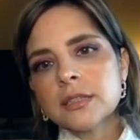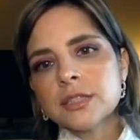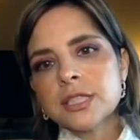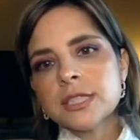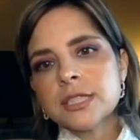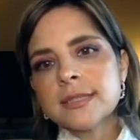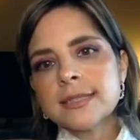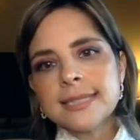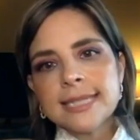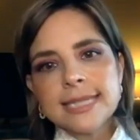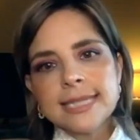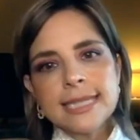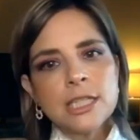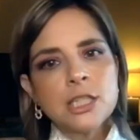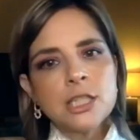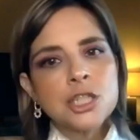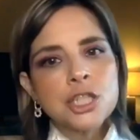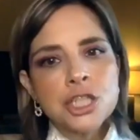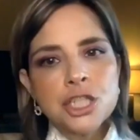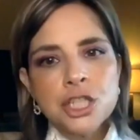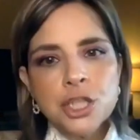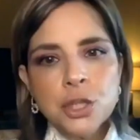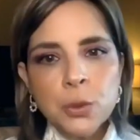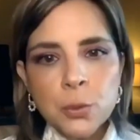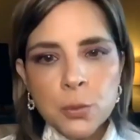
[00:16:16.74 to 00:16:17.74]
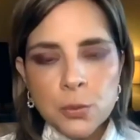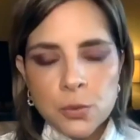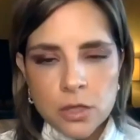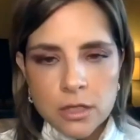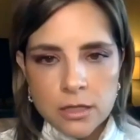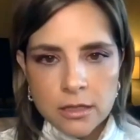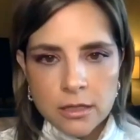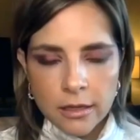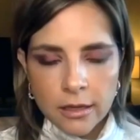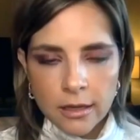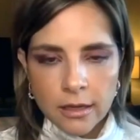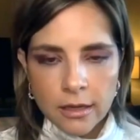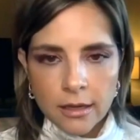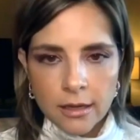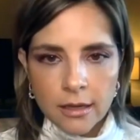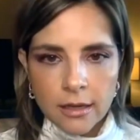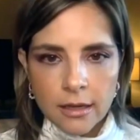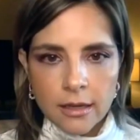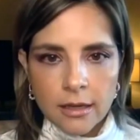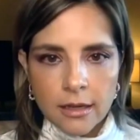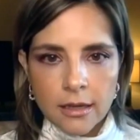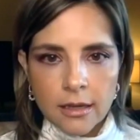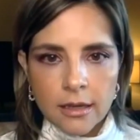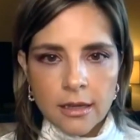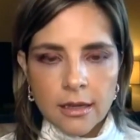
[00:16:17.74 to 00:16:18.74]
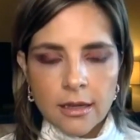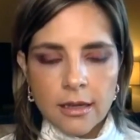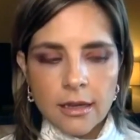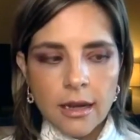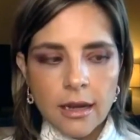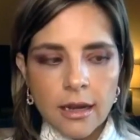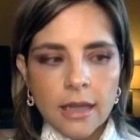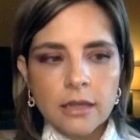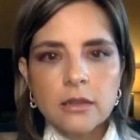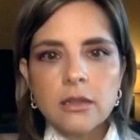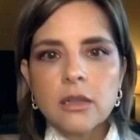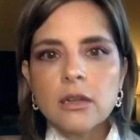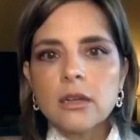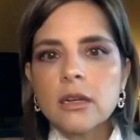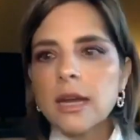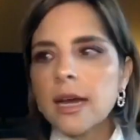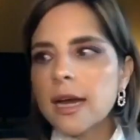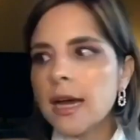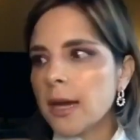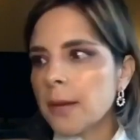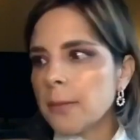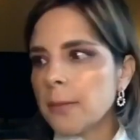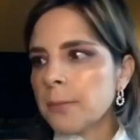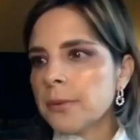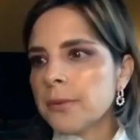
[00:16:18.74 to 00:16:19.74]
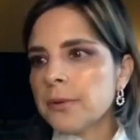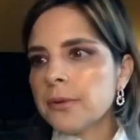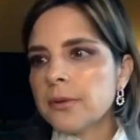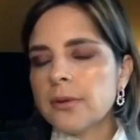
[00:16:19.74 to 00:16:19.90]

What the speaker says: just teen shoes. And I look up